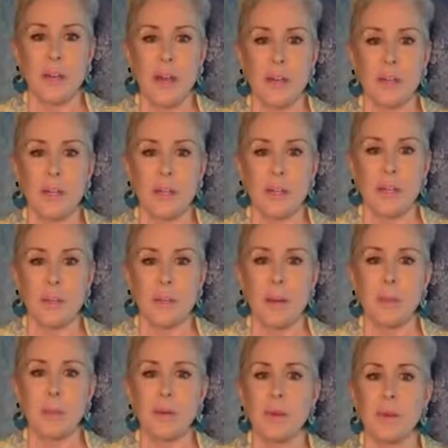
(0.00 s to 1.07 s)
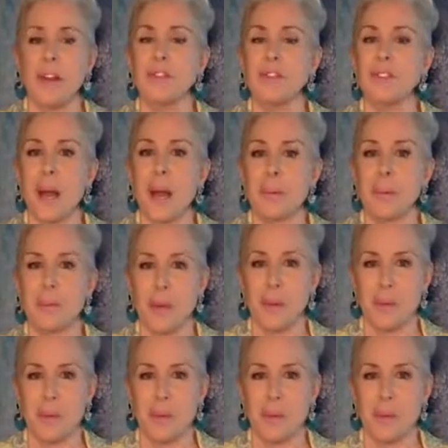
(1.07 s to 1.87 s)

help you to keep up your unstoppable